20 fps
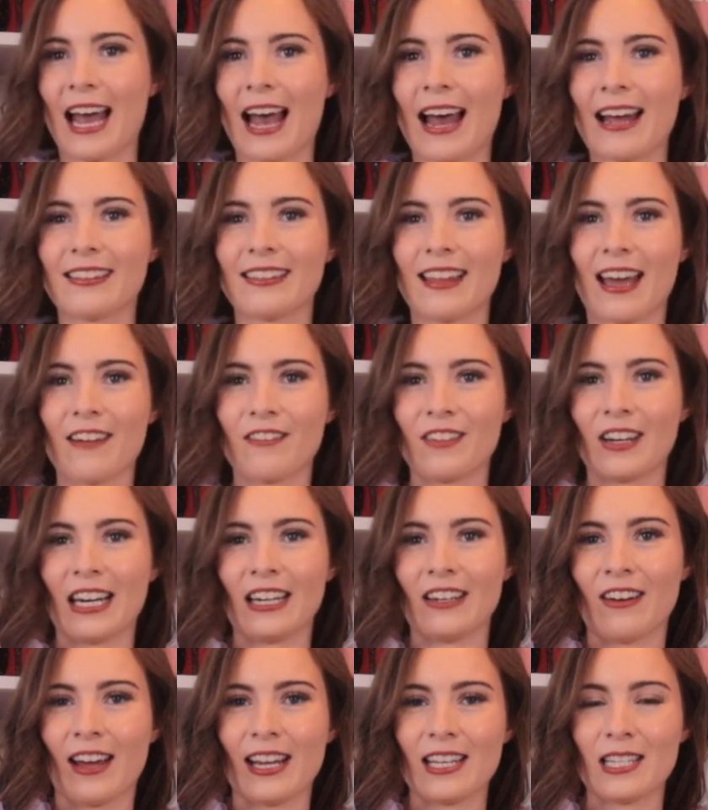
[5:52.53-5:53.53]
add that
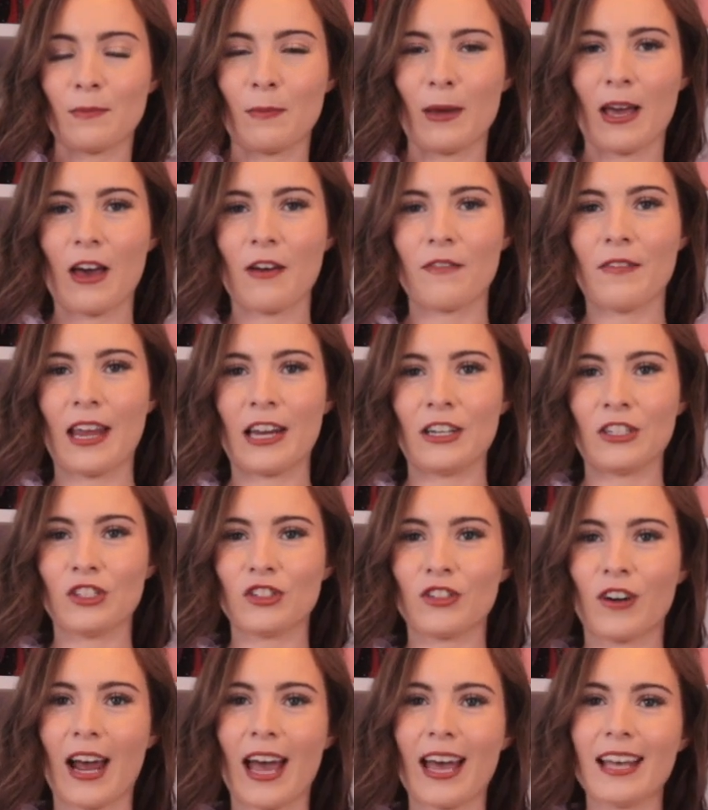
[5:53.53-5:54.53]
really nice bit of
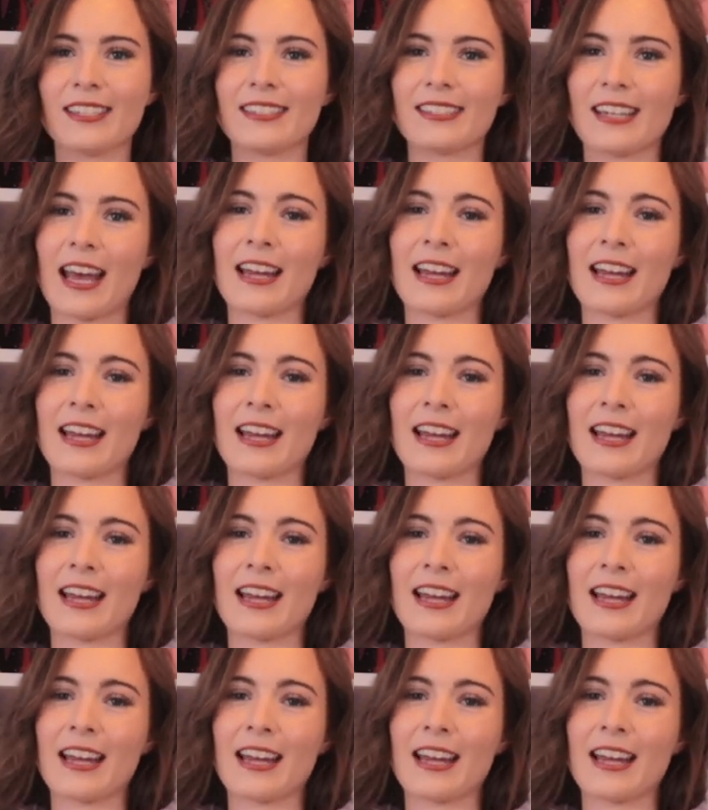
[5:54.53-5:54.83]
interest,